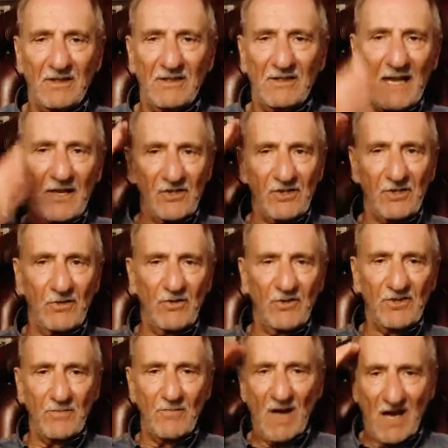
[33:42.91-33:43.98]
Now, as soon
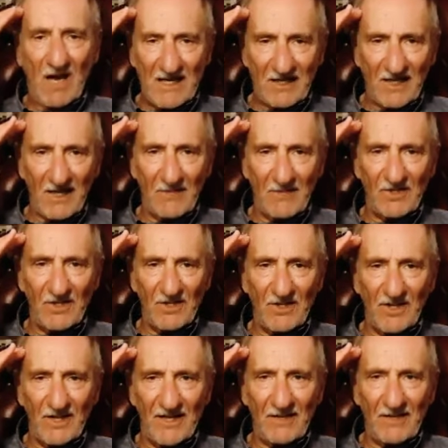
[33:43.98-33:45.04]
as the mind comes in
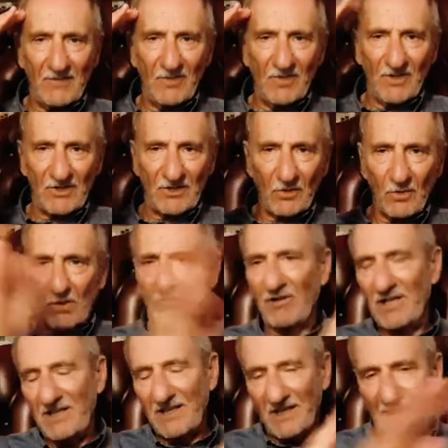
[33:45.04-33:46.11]
there with a
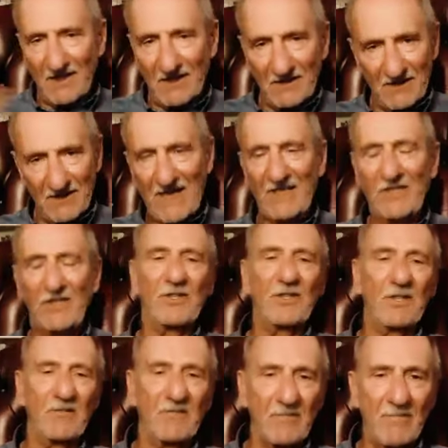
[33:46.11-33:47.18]
story, then it's a
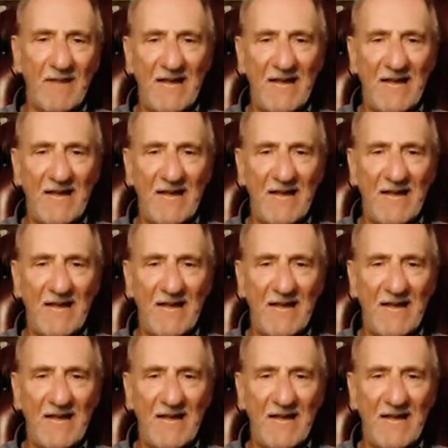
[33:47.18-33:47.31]
different